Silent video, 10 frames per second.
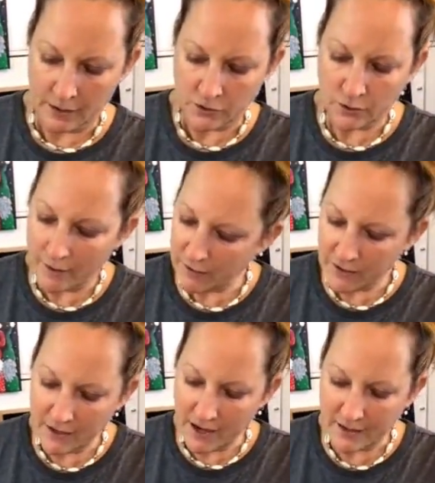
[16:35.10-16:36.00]
So
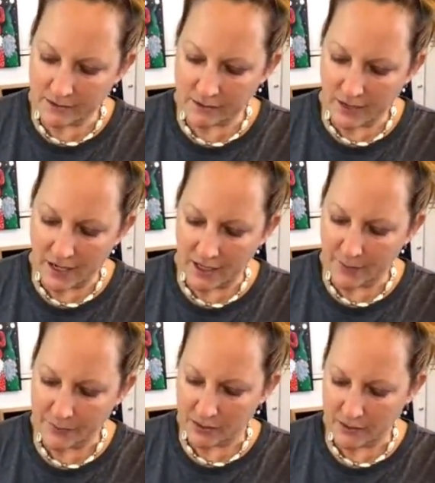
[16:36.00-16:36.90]
everything has its kind of
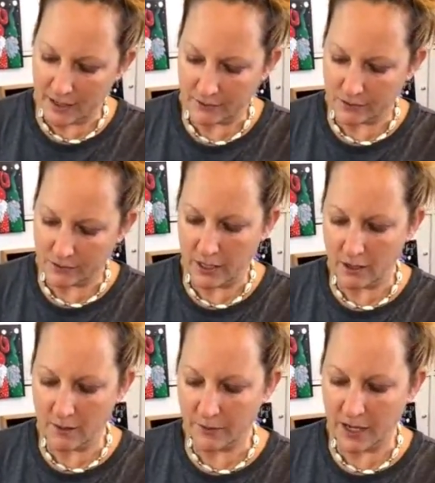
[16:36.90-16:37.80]
ups and downs. So
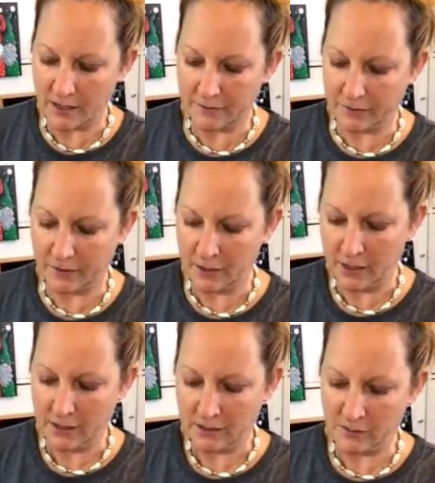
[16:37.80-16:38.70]
here I'm kind of
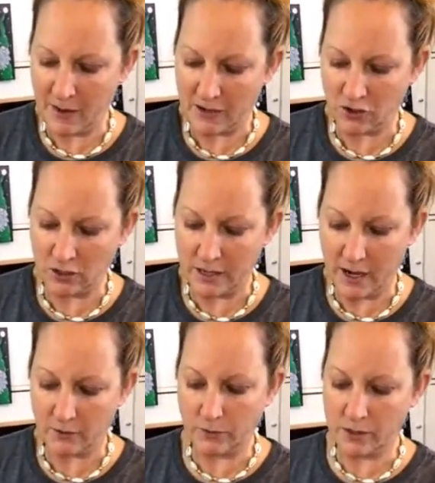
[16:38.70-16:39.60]
smashing
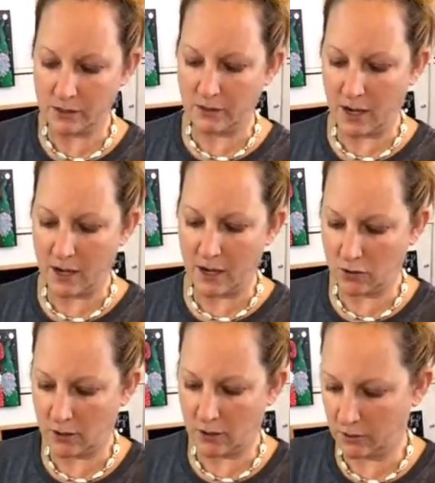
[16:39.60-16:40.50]
down with this guy, which
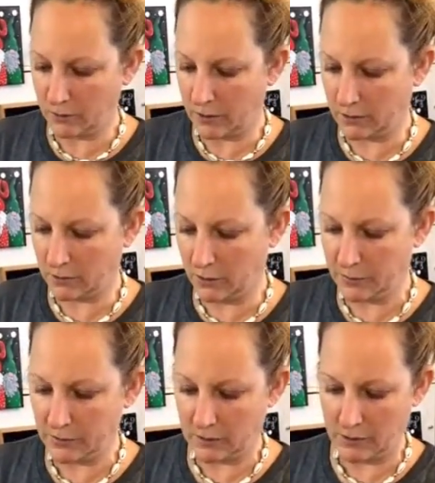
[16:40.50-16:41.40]
also works.
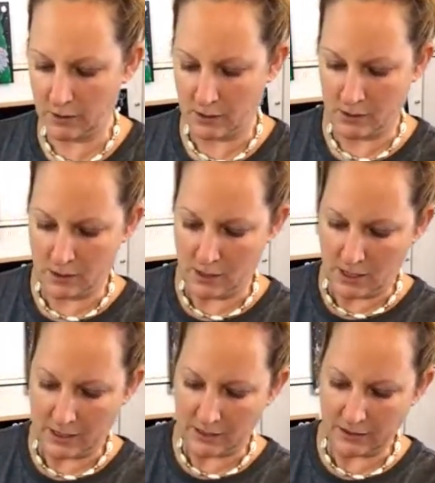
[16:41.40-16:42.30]
Oops.
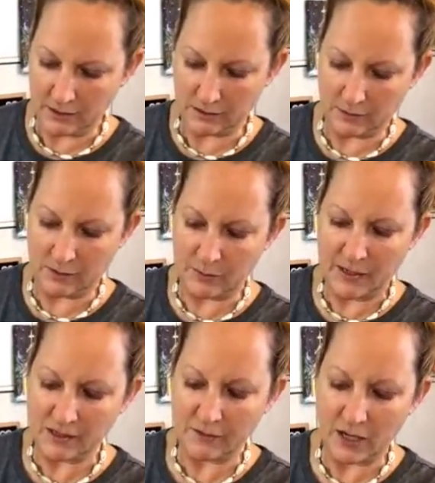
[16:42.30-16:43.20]
And I think it's
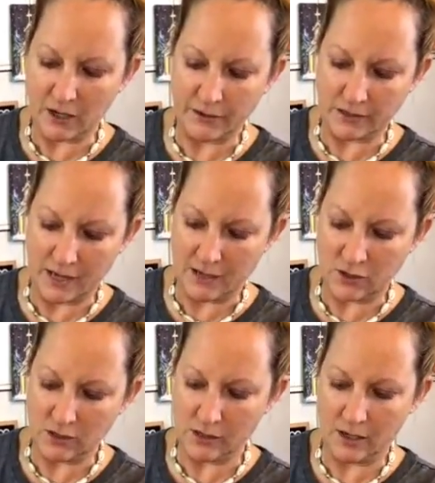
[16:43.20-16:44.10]
because I've got all these
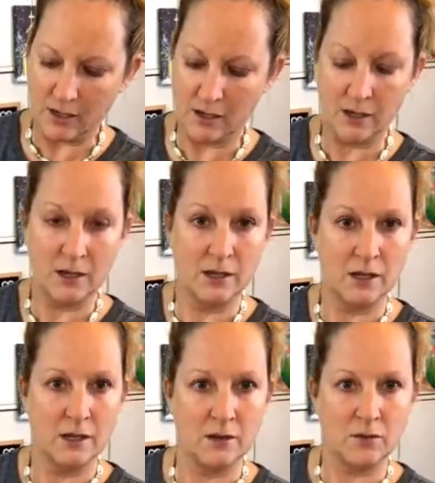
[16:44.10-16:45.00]
edges
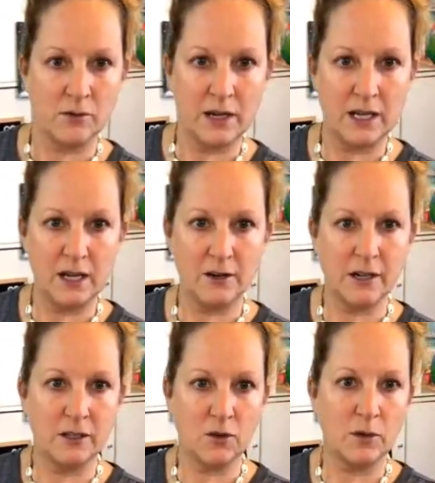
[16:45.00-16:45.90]
right here
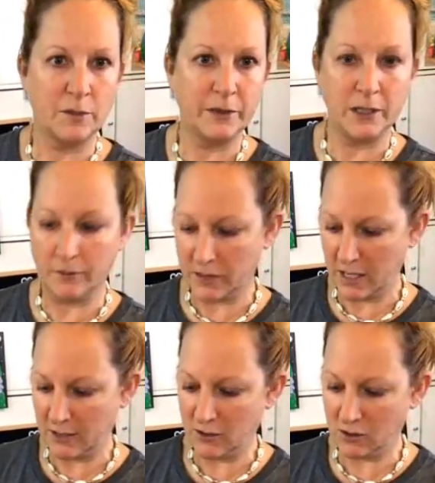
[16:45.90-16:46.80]
and I don't want to bleed over
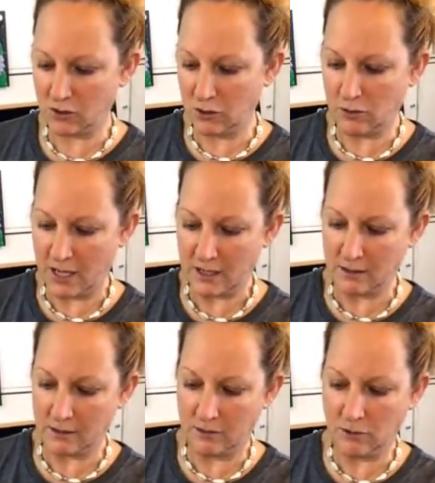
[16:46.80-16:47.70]
the edges. So you
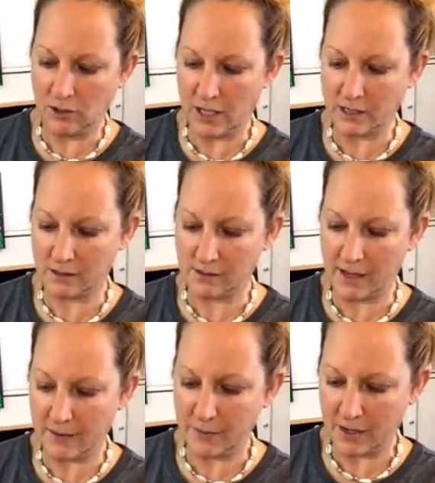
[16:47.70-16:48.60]
can kind of
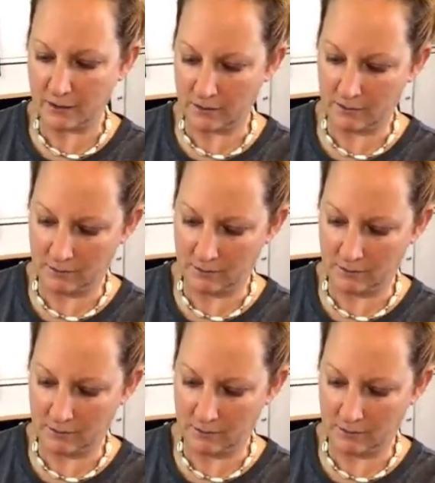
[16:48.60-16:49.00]
slam that